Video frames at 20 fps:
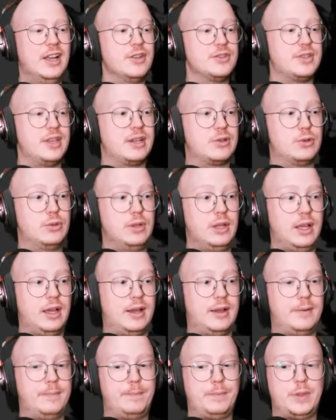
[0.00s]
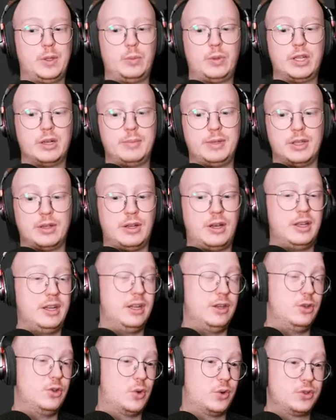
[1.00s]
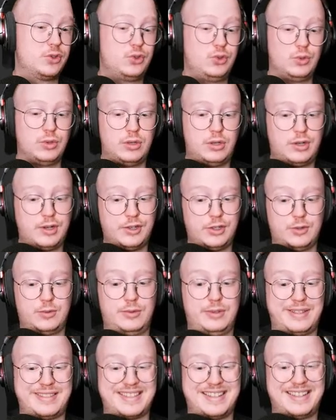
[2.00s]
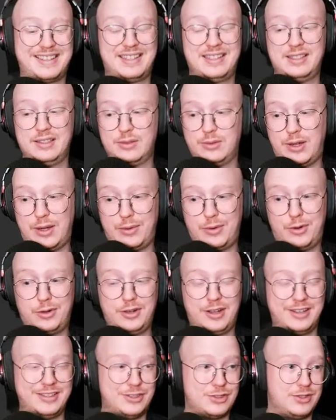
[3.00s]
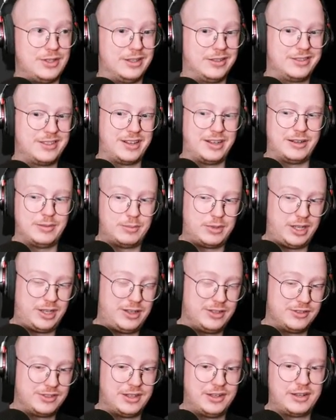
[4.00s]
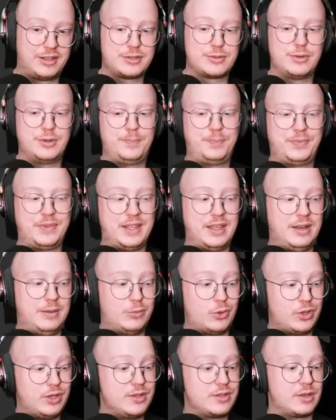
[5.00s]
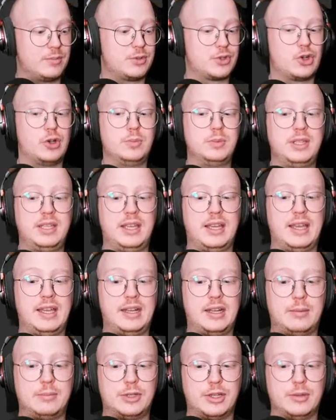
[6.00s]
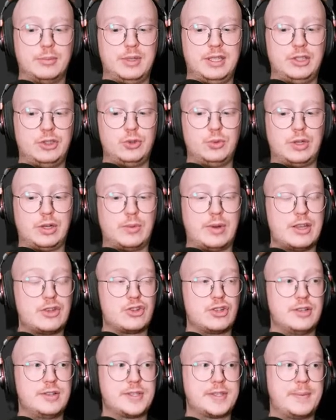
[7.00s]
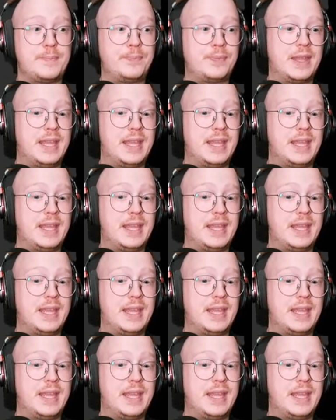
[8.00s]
So yeah, cool. Um, we're going to be online in not too long. I don't know exactly how long. I just need a 10 hour break until the next one. Then Morten's going to be sculpting and I'm going to be doing questions.